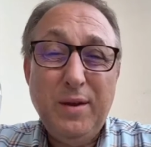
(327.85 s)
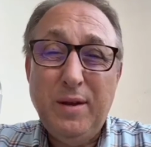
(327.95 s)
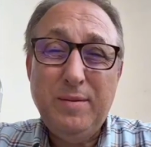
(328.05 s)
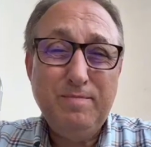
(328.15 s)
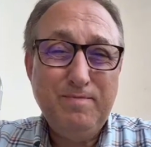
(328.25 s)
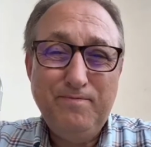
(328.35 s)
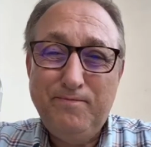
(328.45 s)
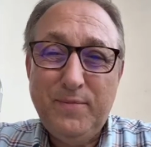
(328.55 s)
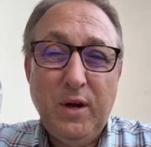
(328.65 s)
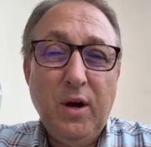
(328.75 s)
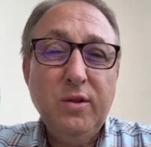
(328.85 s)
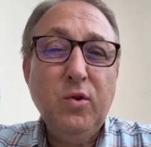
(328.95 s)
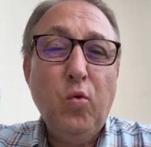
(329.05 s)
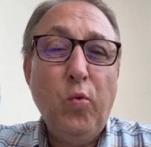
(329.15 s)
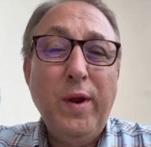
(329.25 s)
That not
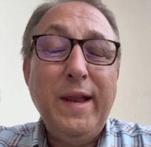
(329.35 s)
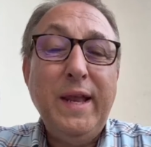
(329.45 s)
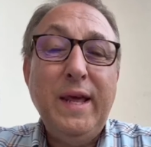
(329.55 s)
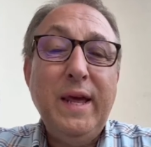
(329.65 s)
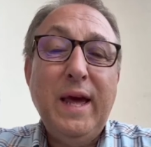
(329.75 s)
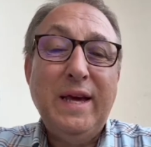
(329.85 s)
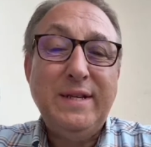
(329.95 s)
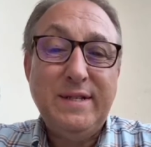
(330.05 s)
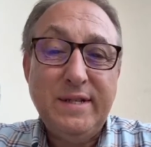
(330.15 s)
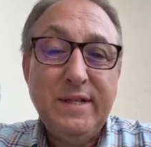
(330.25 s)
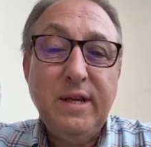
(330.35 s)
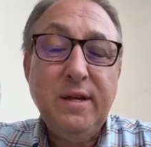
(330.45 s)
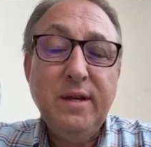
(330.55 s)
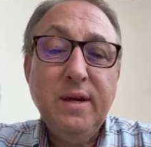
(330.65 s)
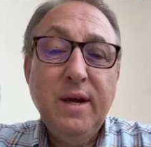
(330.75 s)
really
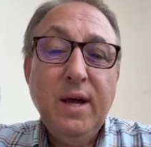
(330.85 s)
existing.